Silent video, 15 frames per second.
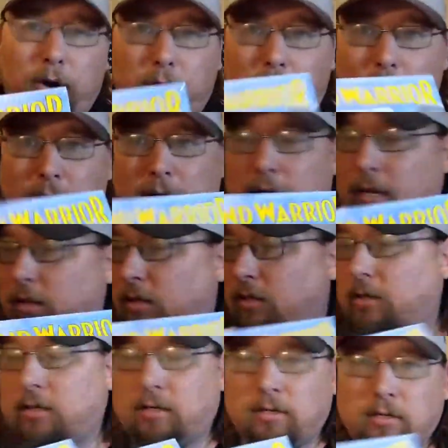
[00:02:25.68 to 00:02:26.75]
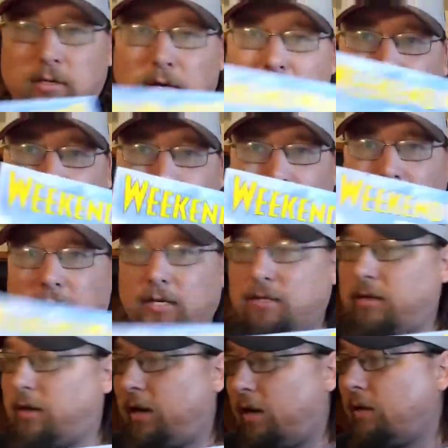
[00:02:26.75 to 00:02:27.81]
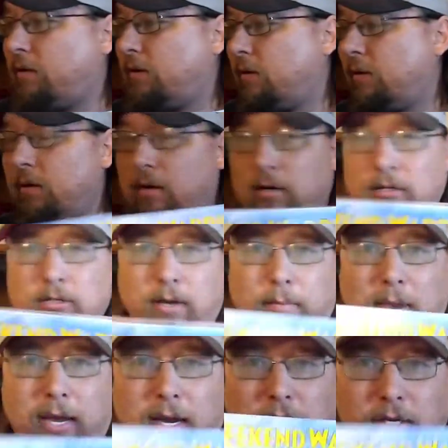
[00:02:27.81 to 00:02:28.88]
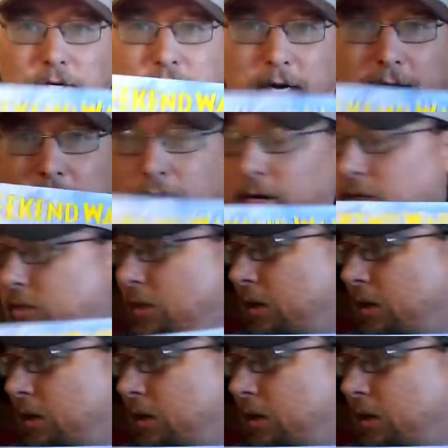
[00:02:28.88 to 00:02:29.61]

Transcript: knowing that this is a fairly decent kit. So I'm making it the drag race